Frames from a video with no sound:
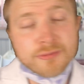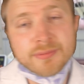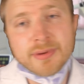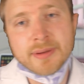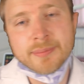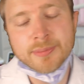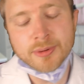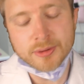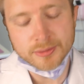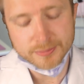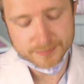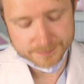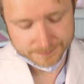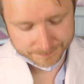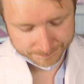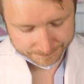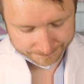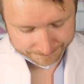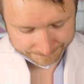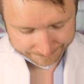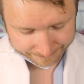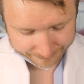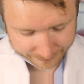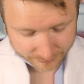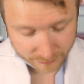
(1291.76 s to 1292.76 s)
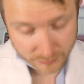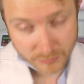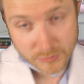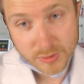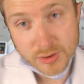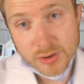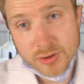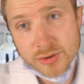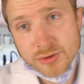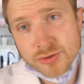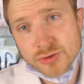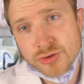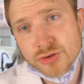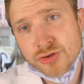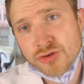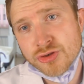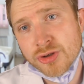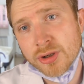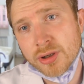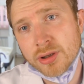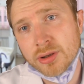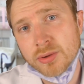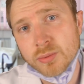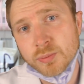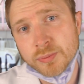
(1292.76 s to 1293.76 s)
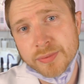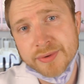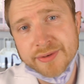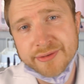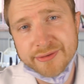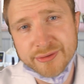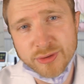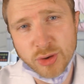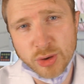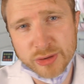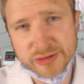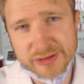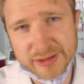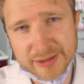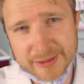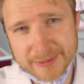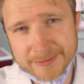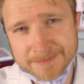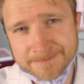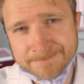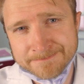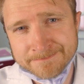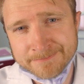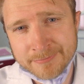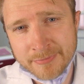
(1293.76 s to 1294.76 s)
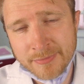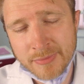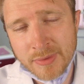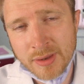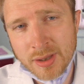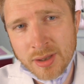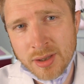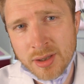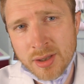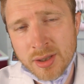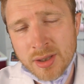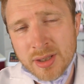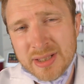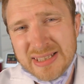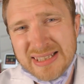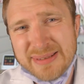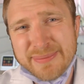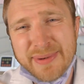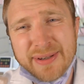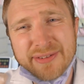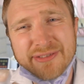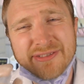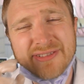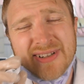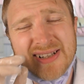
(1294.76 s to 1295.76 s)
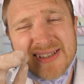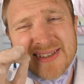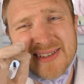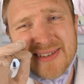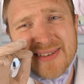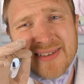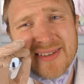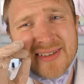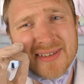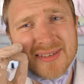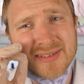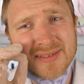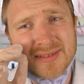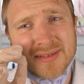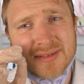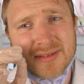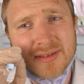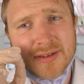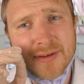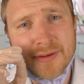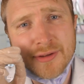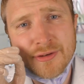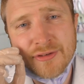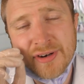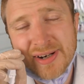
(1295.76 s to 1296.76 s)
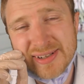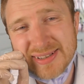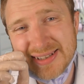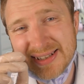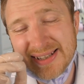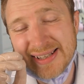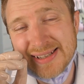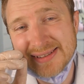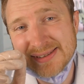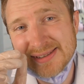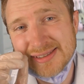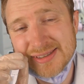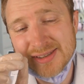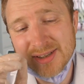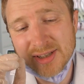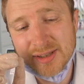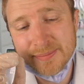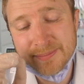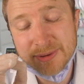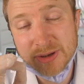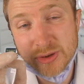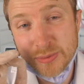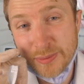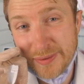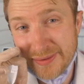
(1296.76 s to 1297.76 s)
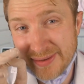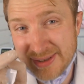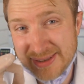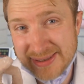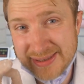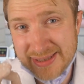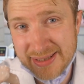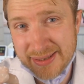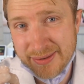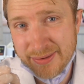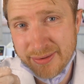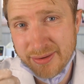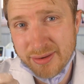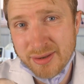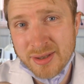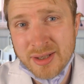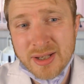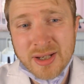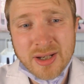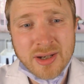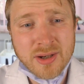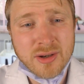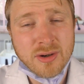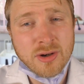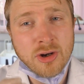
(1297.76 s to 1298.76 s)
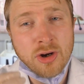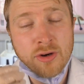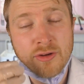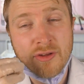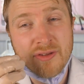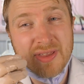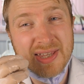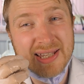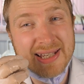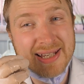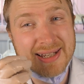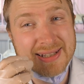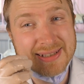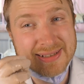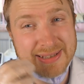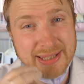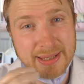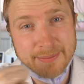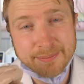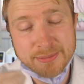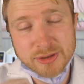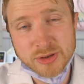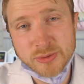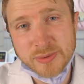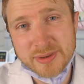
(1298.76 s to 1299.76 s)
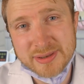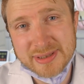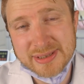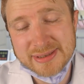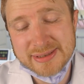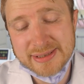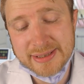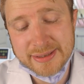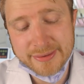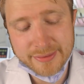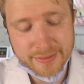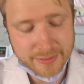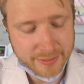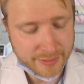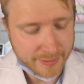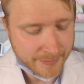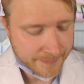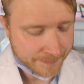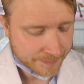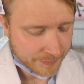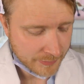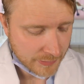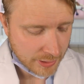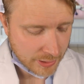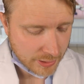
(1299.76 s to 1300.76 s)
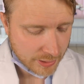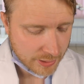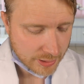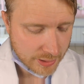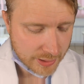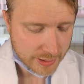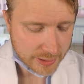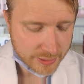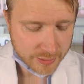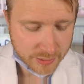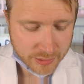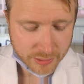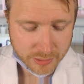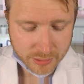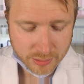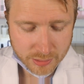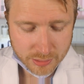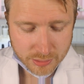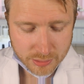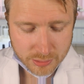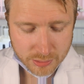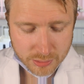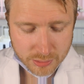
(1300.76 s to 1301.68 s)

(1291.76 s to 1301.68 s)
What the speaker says: of people struggle with flossing. They might find that the thread can get stuck between the teeth, or that they can't get between the teeth. And